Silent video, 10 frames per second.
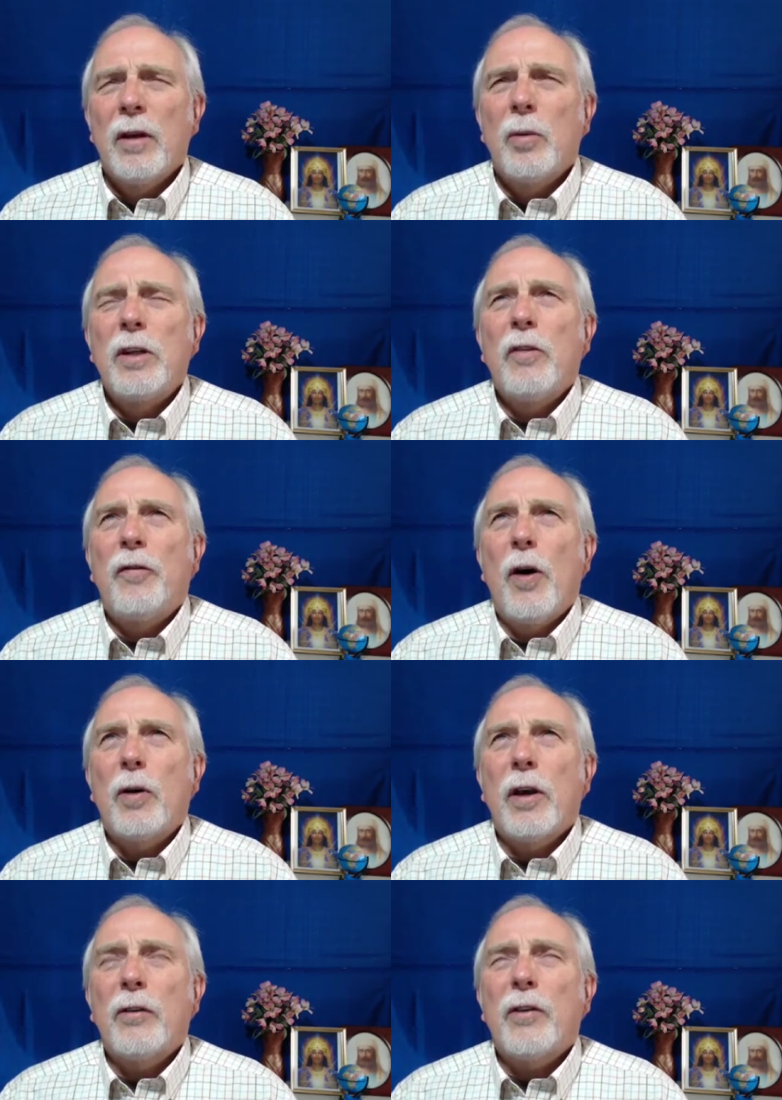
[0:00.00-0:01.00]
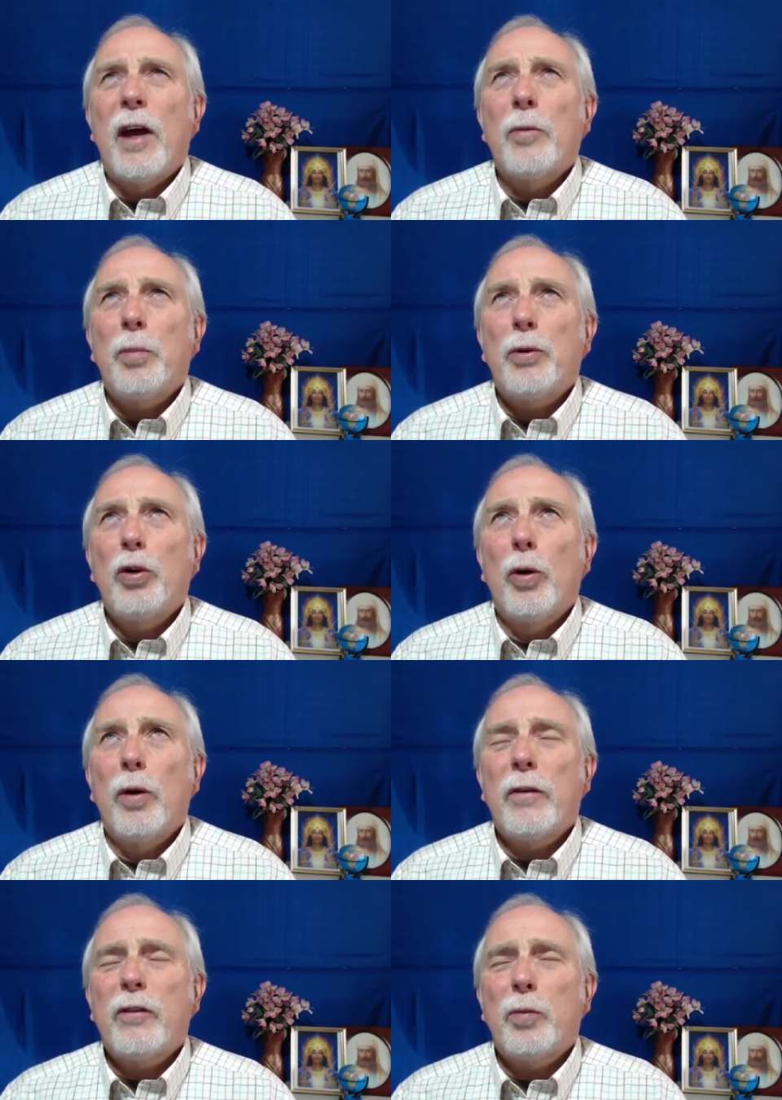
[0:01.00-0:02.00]
when you focus on
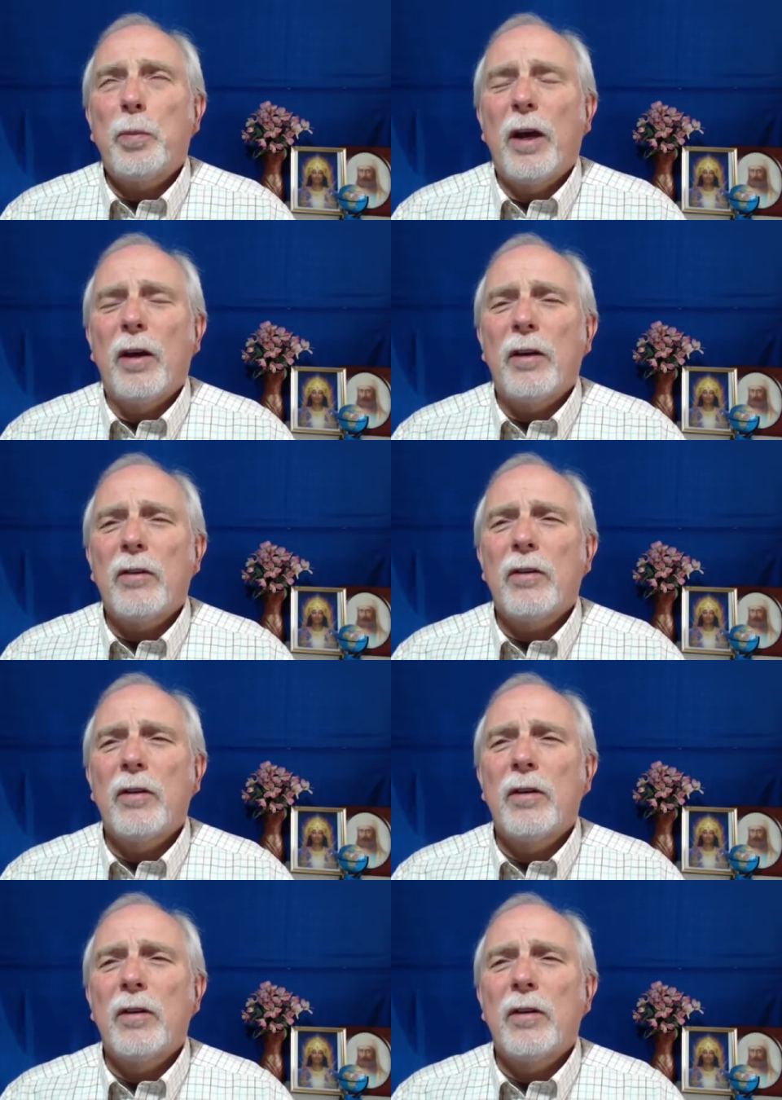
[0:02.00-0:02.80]
pure spirit,